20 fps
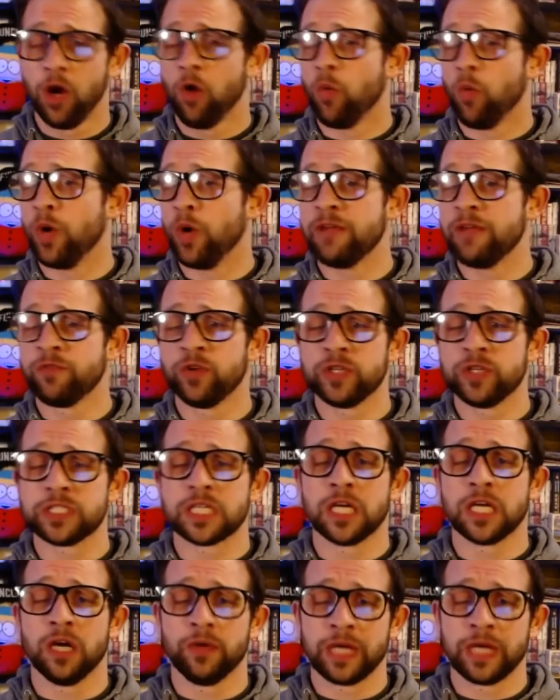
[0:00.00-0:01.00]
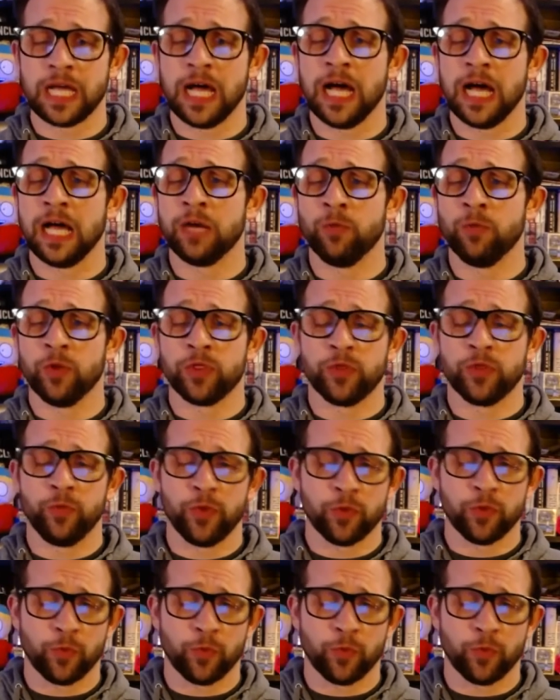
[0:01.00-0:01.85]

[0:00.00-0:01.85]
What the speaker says: whatever is going on with